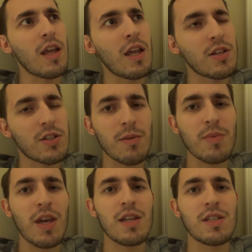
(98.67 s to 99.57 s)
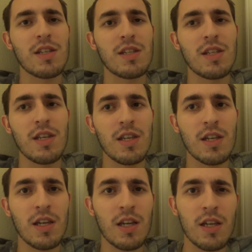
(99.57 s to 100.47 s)
in some cases
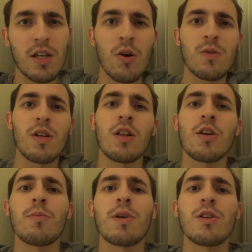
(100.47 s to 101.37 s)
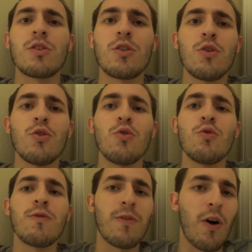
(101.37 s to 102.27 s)
he goes a little bit
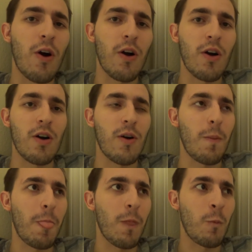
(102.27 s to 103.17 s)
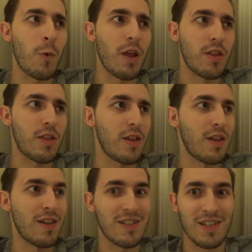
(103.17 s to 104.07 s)
too far with
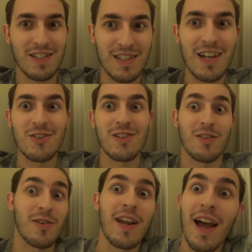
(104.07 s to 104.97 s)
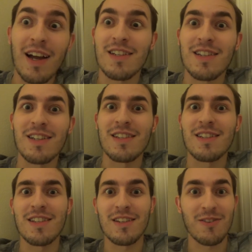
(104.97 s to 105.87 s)
his eccentric
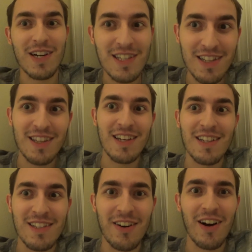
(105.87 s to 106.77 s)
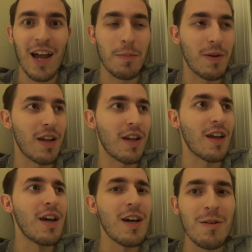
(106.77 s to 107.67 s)
reactions to crazy things that are happening.
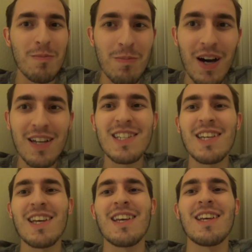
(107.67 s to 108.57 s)
But